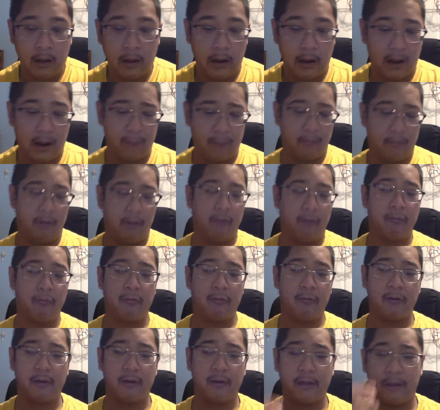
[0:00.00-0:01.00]
I'm also
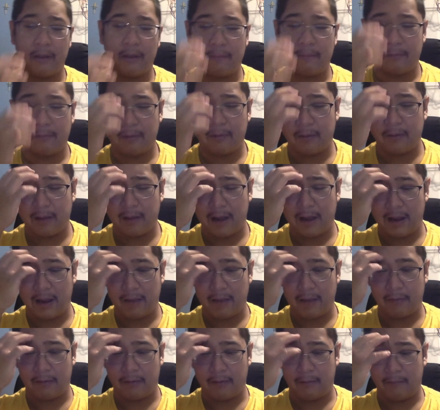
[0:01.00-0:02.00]
going to give you
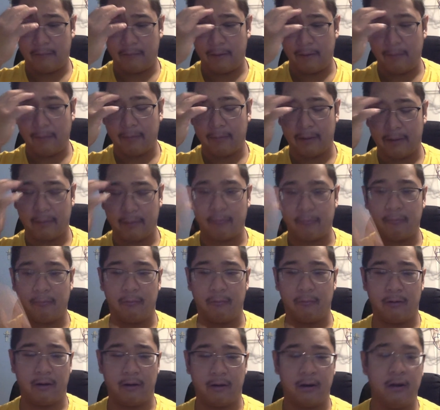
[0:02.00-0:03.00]
guys a website
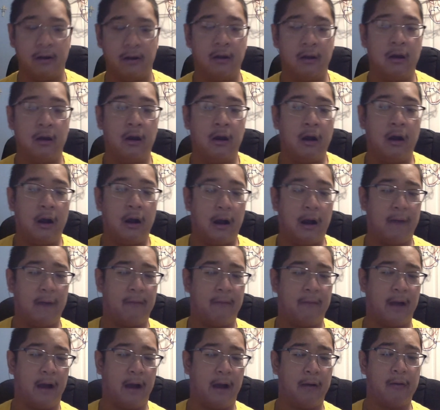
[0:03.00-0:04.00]
tour of
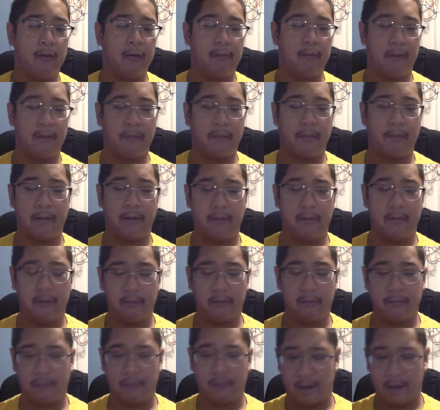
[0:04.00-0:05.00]
how the website
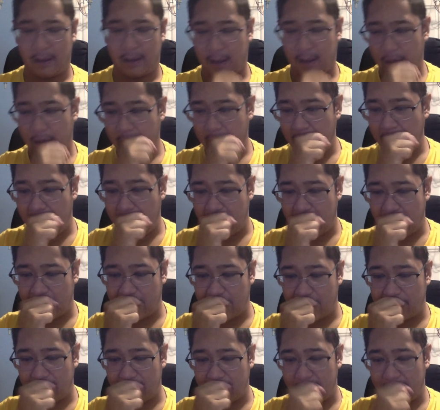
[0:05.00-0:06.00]
looks like and
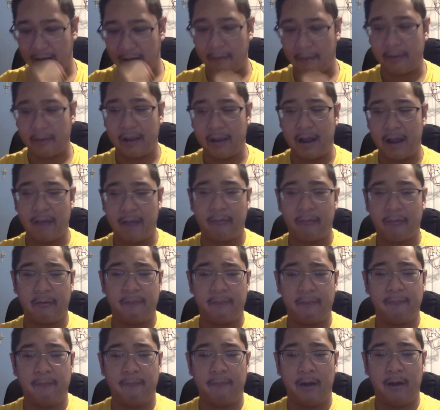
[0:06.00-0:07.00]
how you guys can
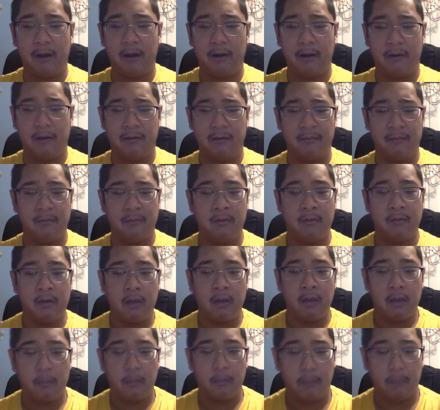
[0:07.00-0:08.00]
follow
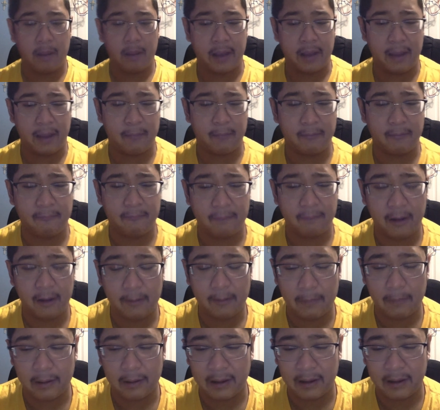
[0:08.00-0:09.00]
my game
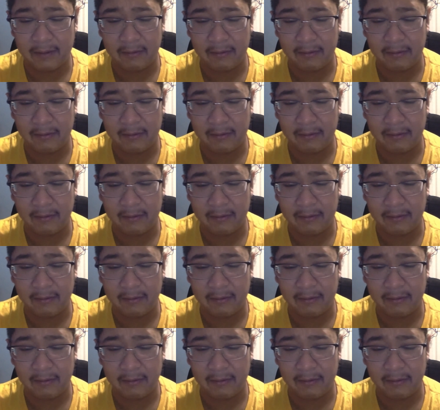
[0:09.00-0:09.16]
development in